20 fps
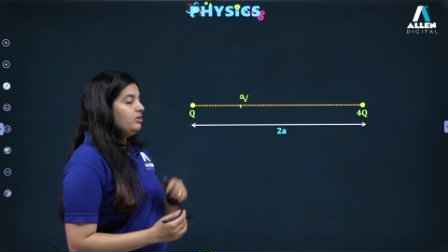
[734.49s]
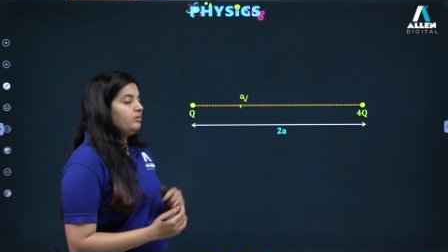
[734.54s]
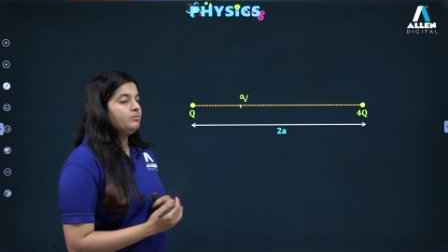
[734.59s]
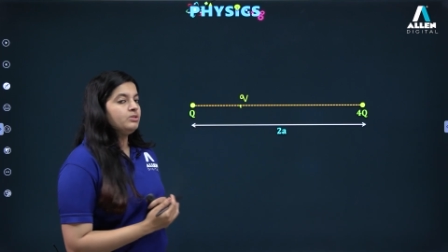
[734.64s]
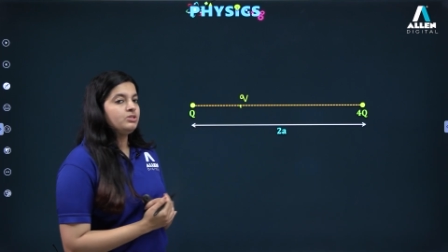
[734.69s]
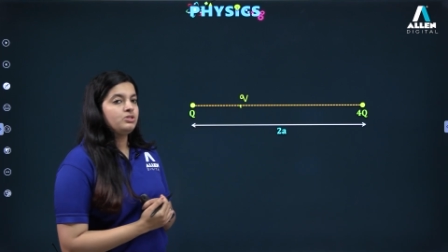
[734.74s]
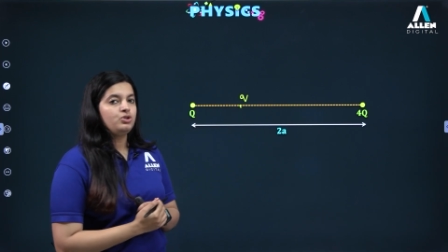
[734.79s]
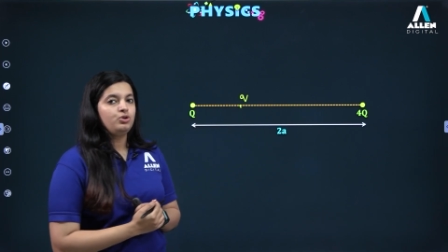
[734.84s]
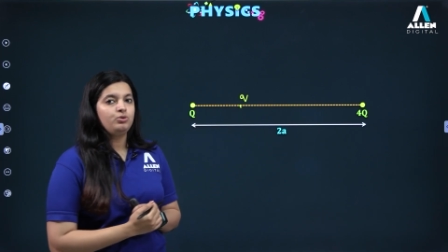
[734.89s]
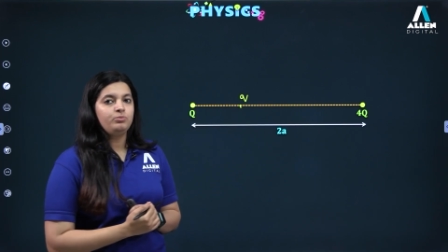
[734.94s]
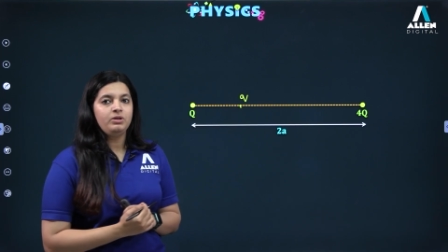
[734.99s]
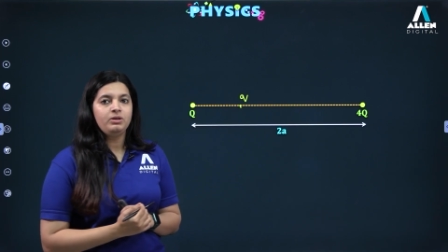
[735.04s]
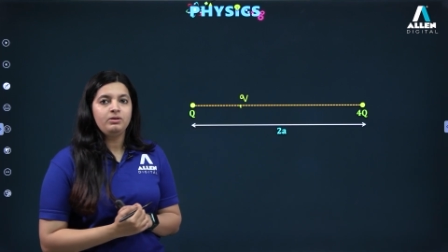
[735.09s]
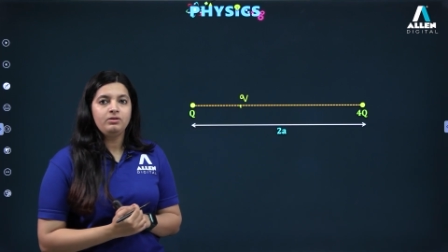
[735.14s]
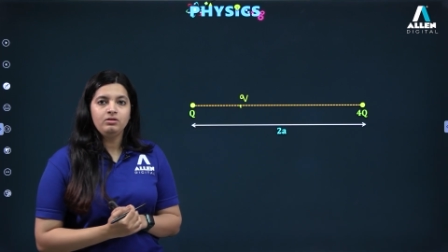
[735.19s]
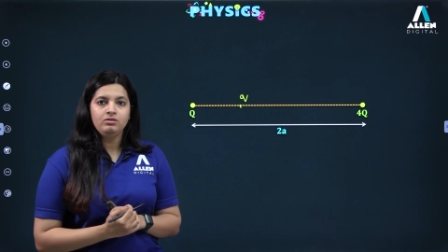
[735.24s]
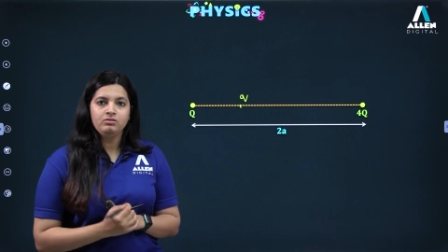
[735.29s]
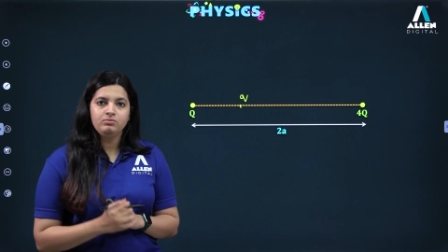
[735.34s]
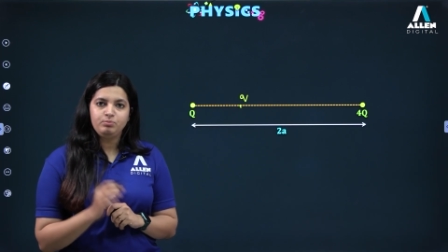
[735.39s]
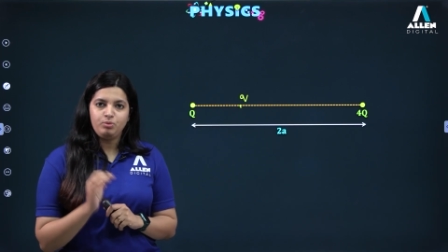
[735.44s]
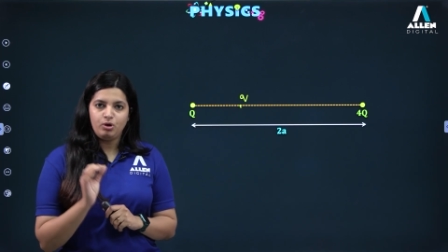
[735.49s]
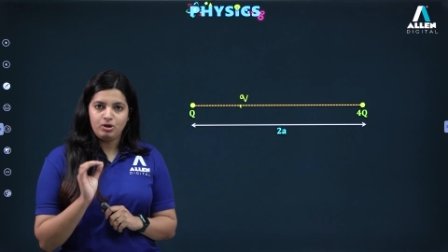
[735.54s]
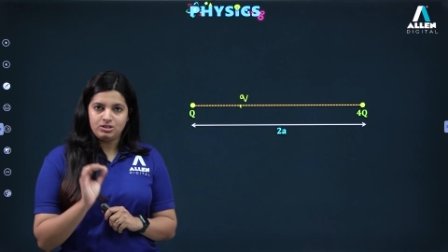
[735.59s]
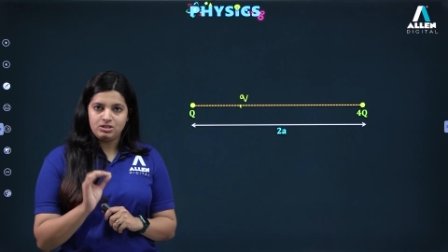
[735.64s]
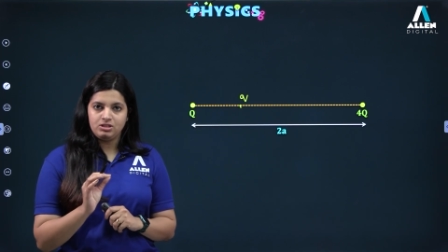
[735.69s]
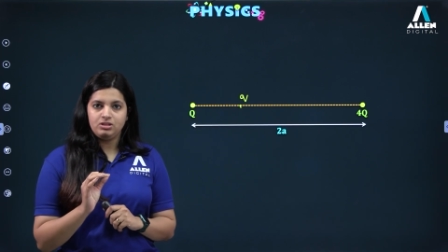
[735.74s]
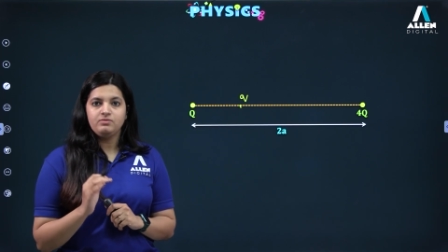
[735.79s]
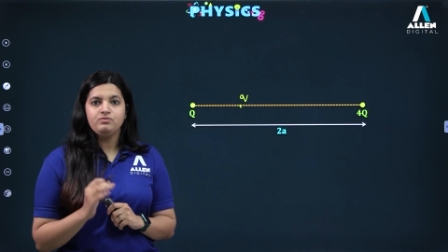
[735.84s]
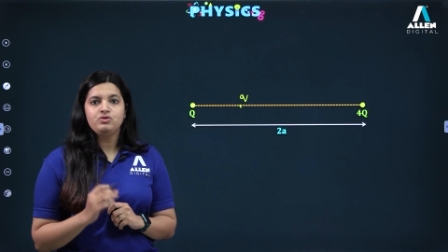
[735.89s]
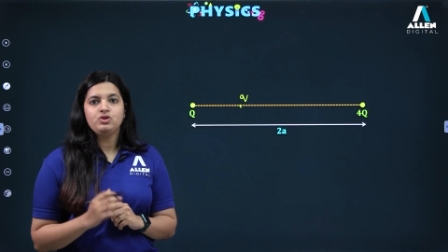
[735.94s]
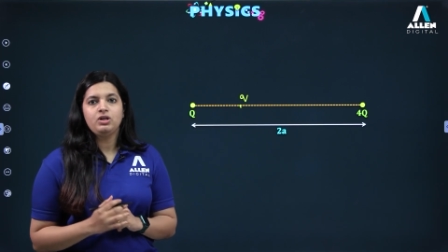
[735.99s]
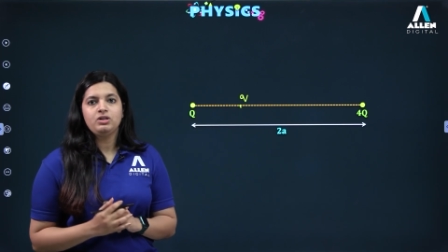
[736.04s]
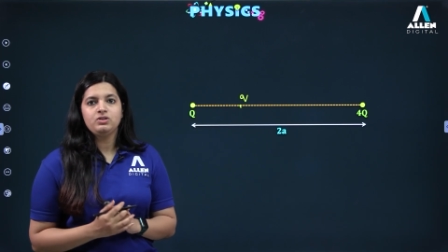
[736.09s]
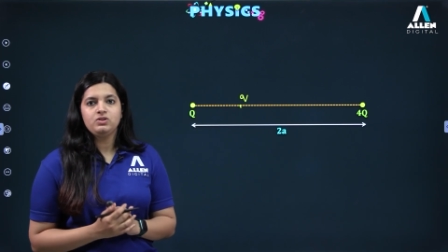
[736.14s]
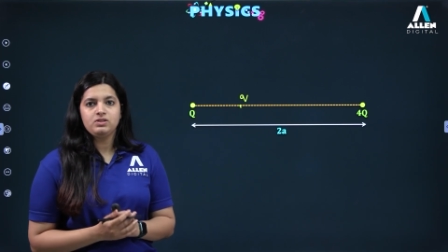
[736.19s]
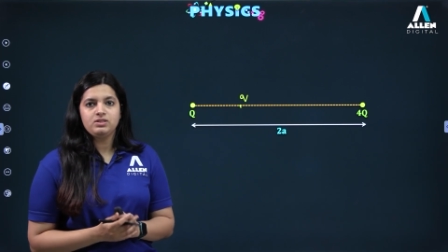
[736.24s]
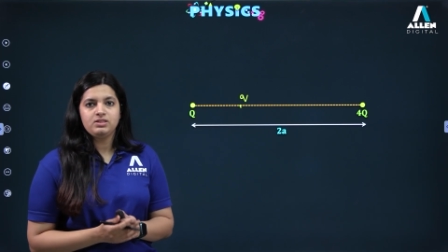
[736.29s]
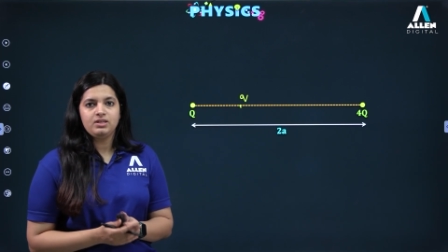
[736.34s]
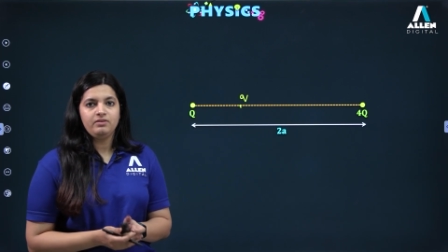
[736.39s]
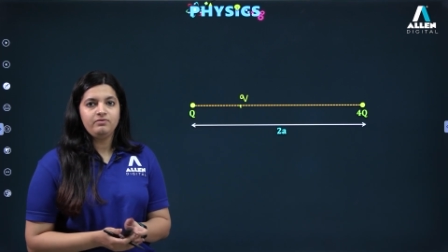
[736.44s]
I'm assuming positive charge
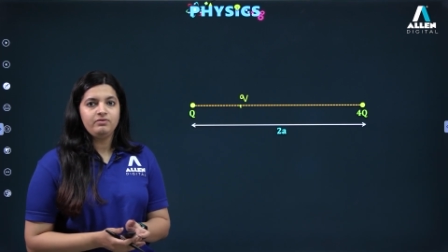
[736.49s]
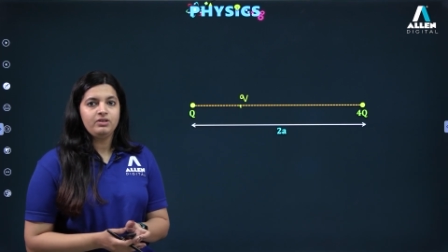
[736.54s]
itself.